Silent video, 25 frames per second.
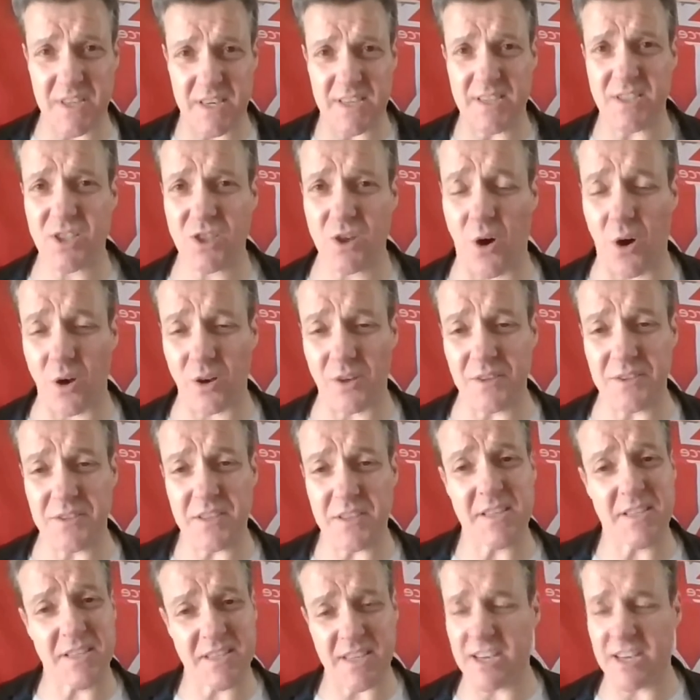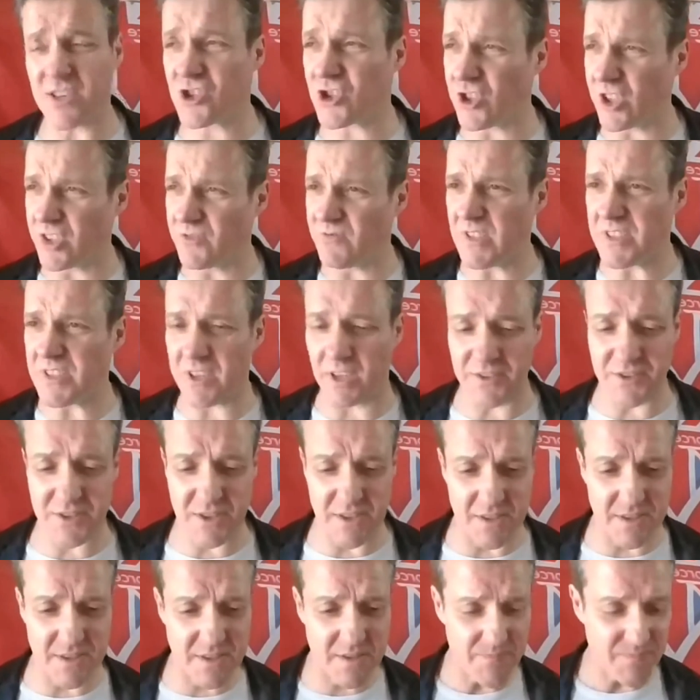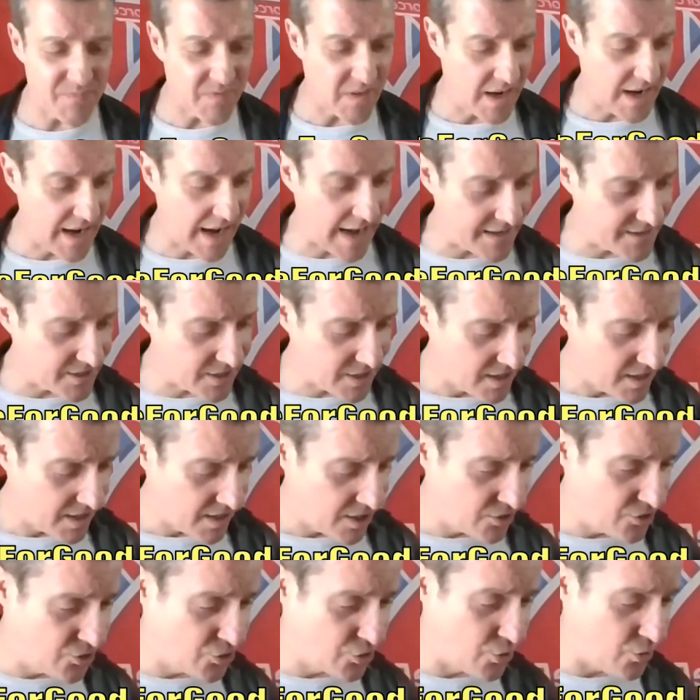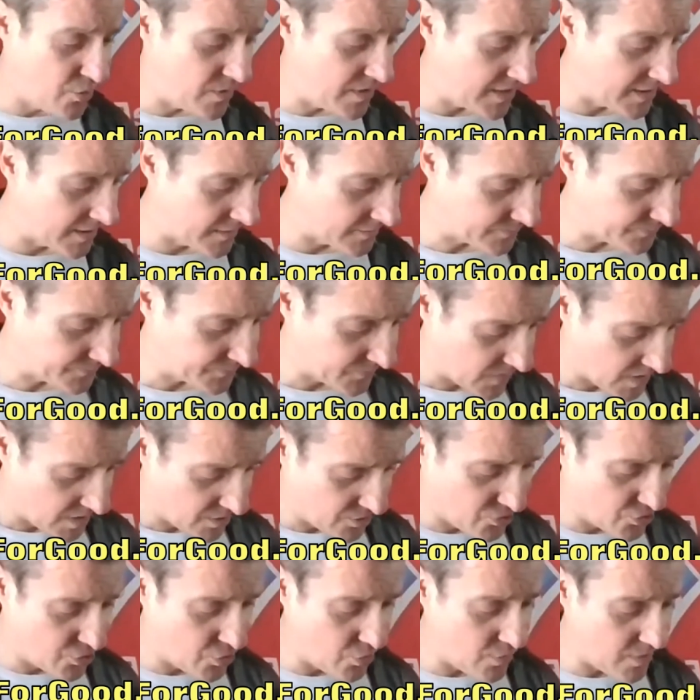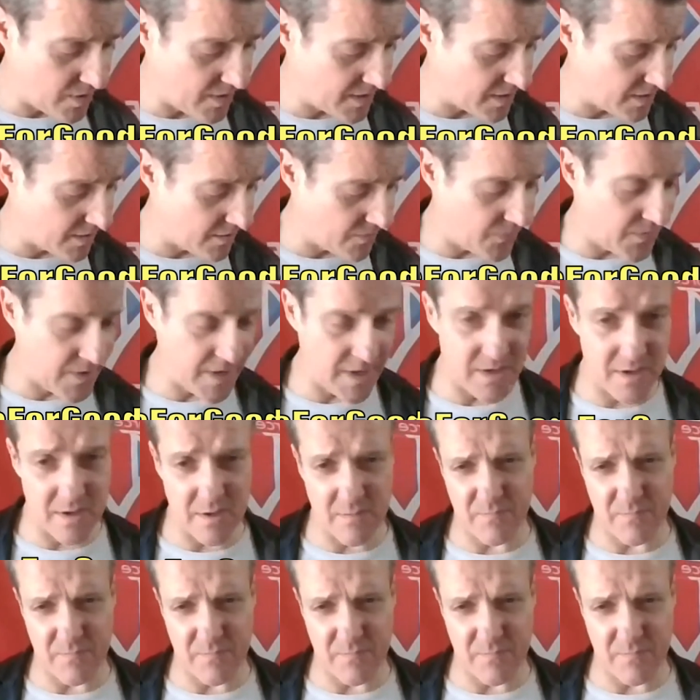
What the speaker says: Scotland essentially redundant. And during the